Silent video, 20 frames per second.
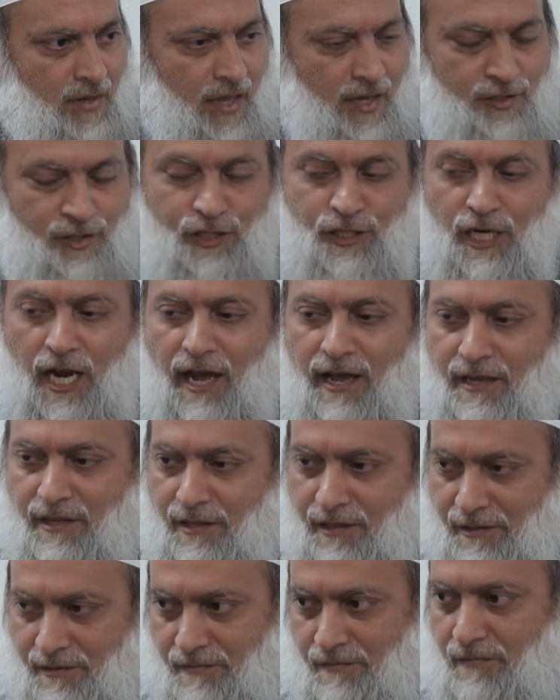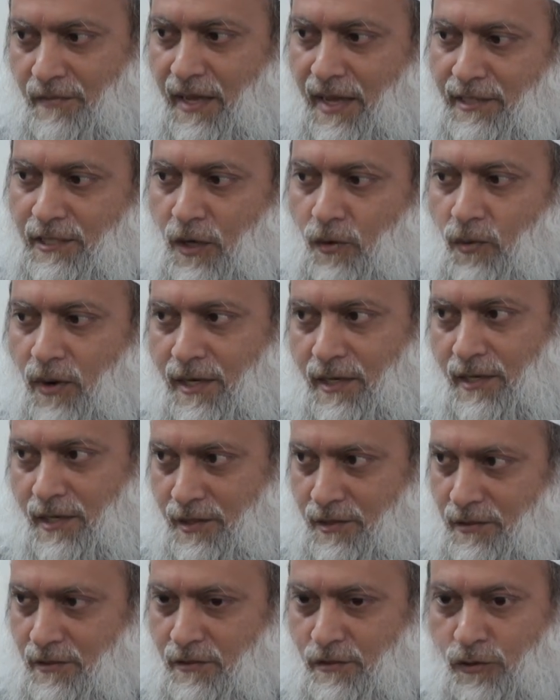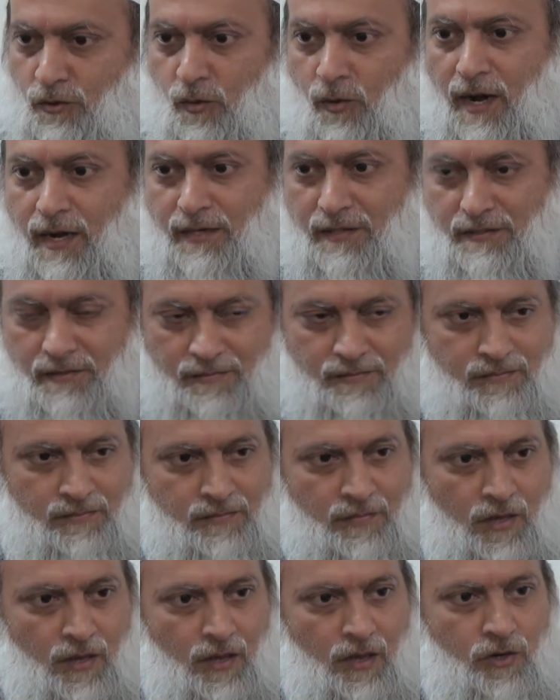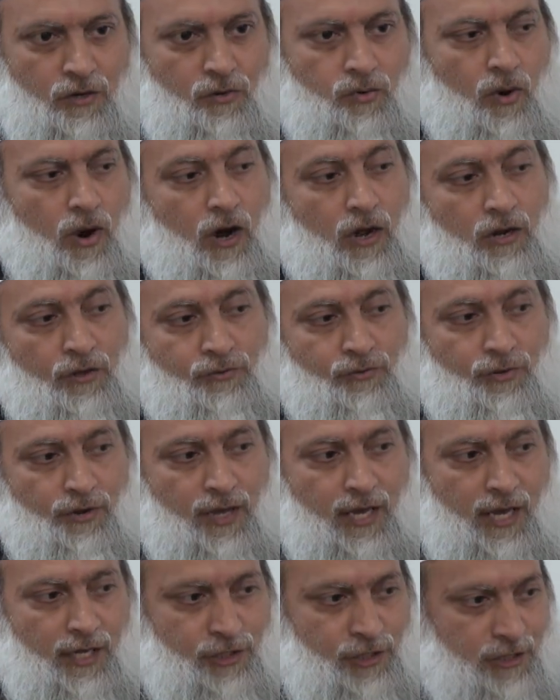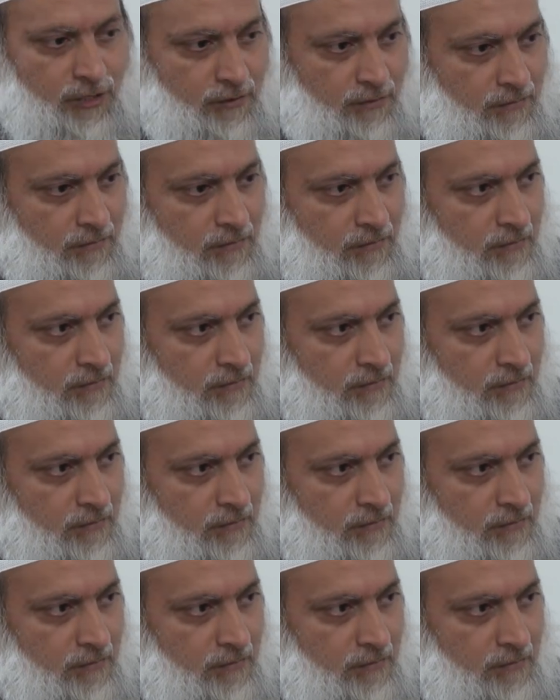shahid, as a witness to what? To all of creation.